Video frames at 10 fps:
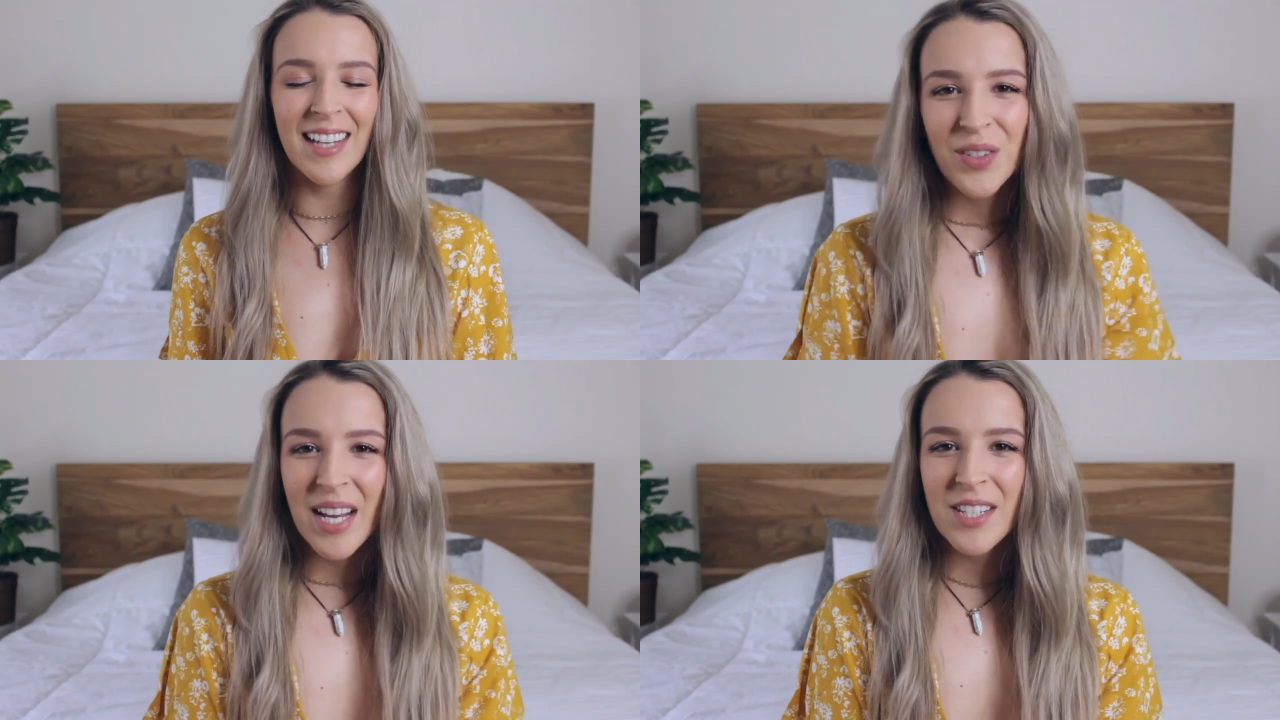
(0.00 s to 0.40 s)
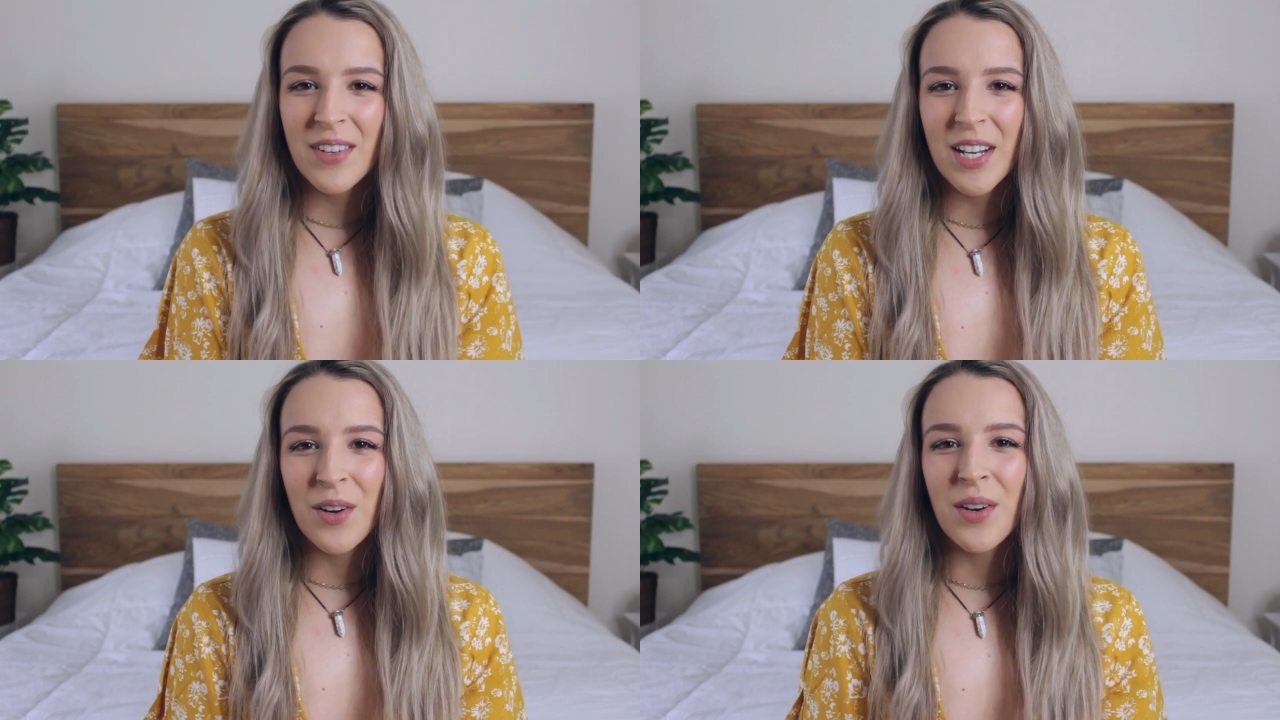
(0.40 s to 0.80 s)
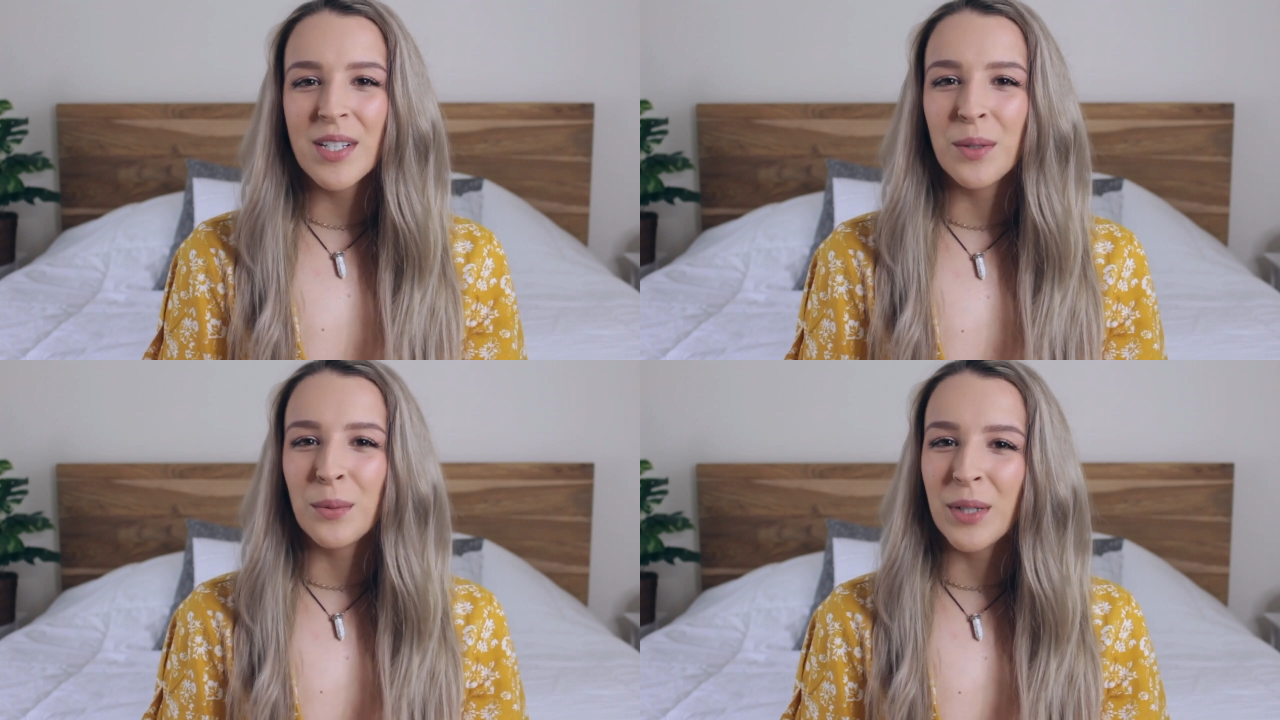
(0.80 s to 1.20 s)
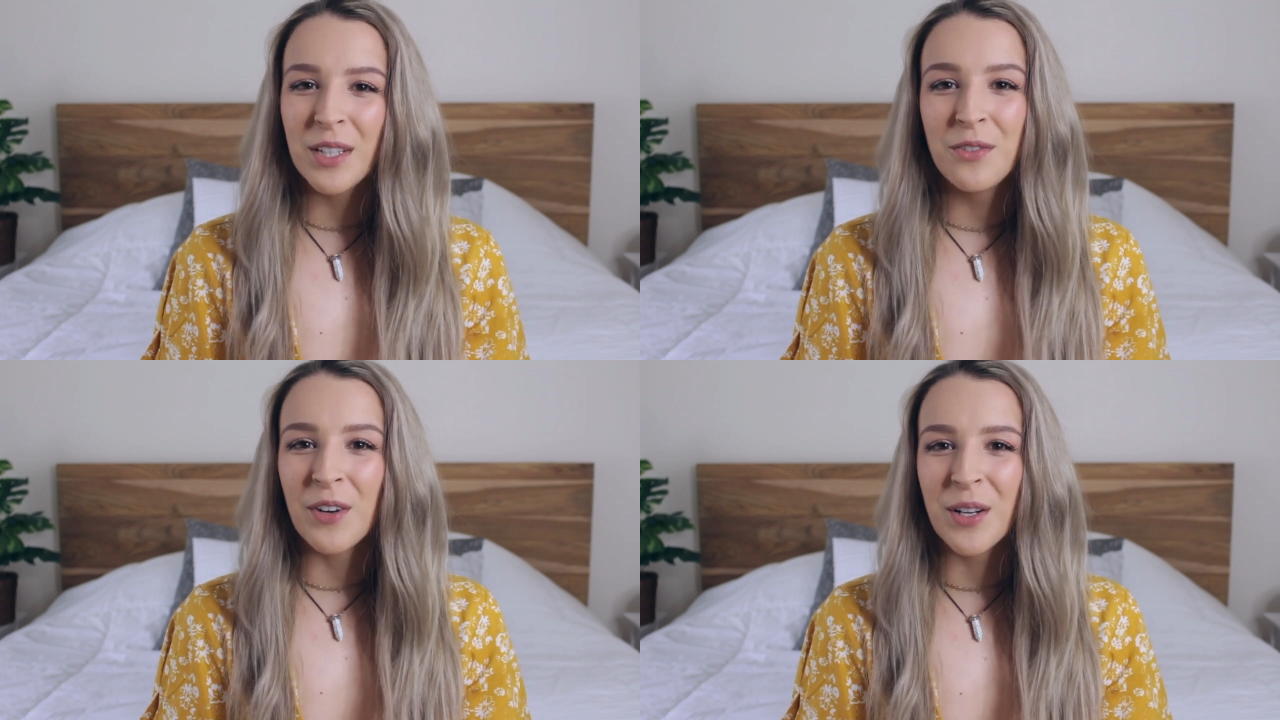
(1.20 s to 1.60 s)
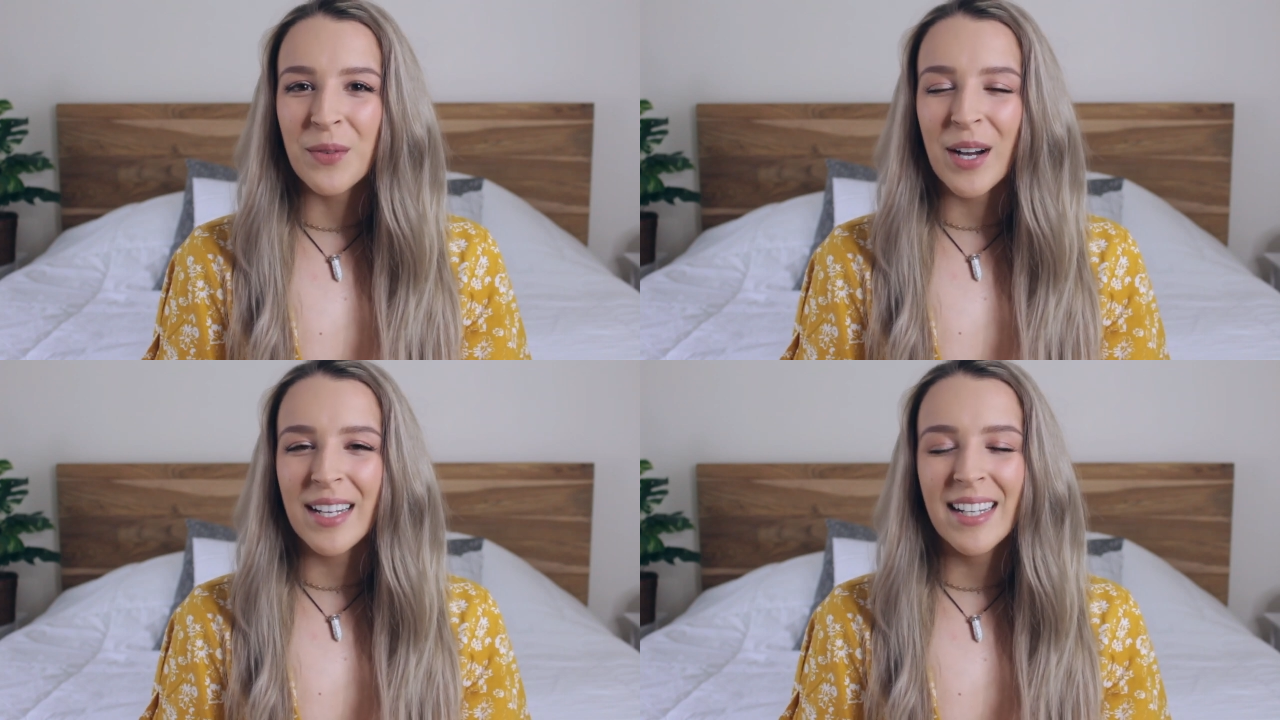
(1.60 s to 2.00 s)
Today's video is a really
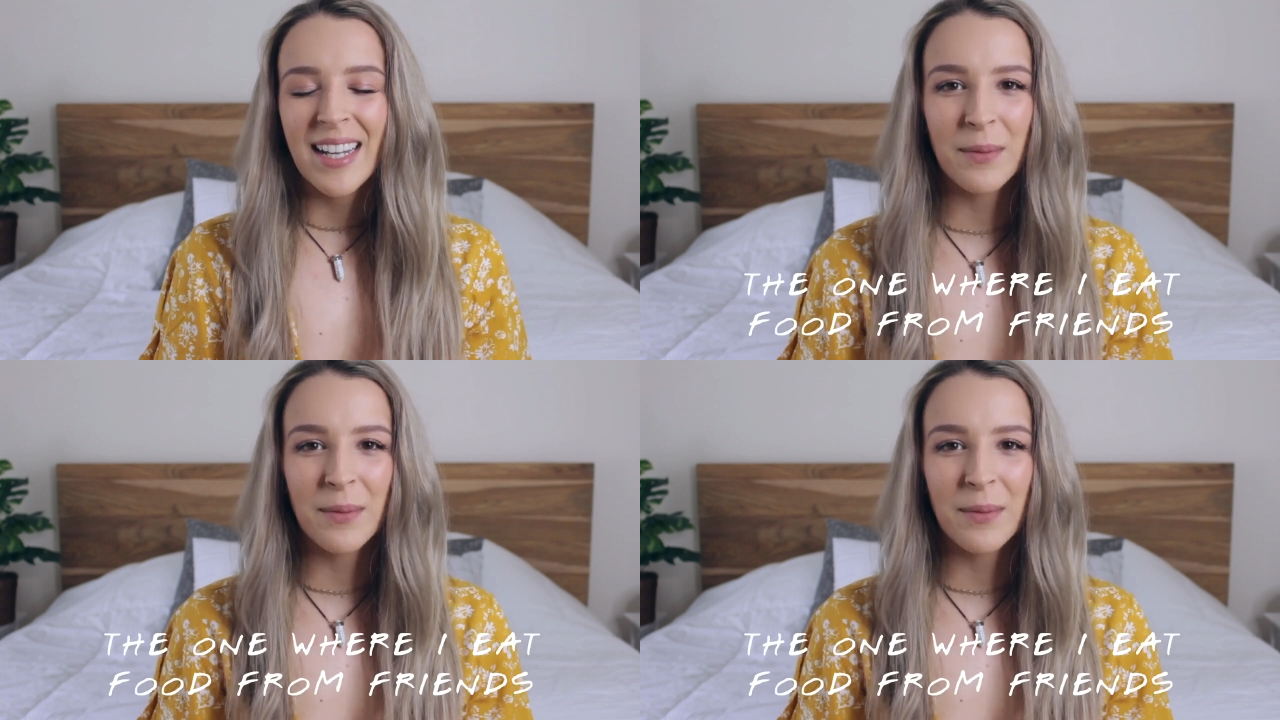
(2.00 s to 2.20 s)
fun one.